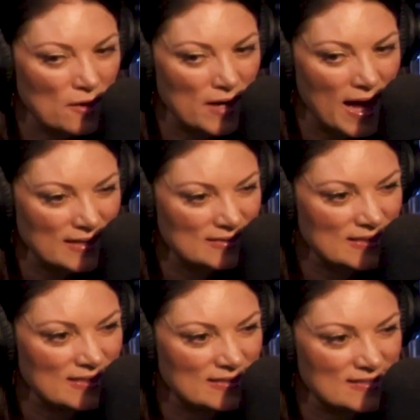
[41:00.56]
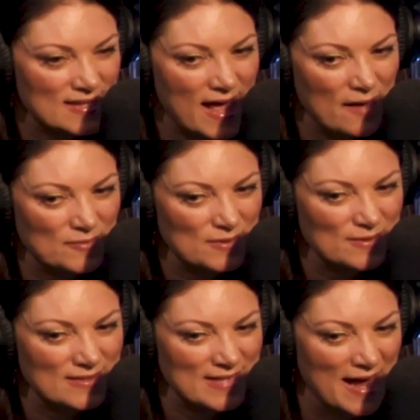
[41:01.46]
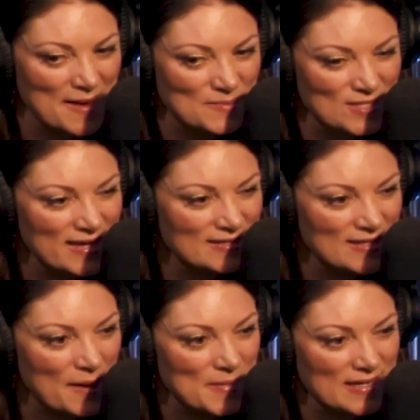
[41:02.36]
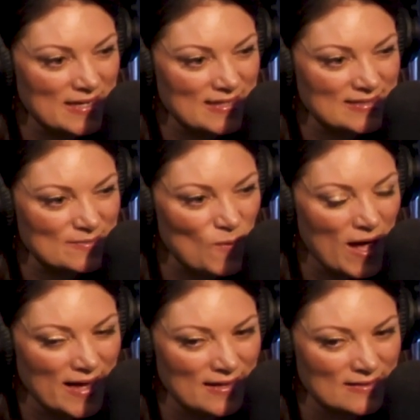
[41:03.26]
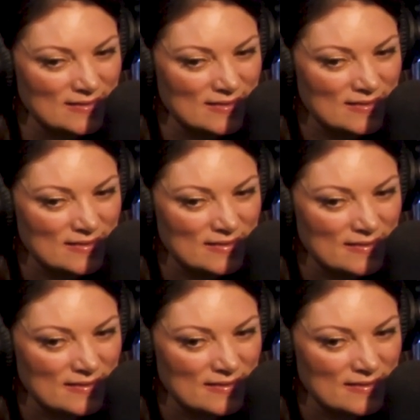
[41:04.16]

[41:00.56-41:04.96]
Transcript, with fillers: accidents yes. after the time change. I mean, no, it's, it's, it's, wild. It's, it's bad. I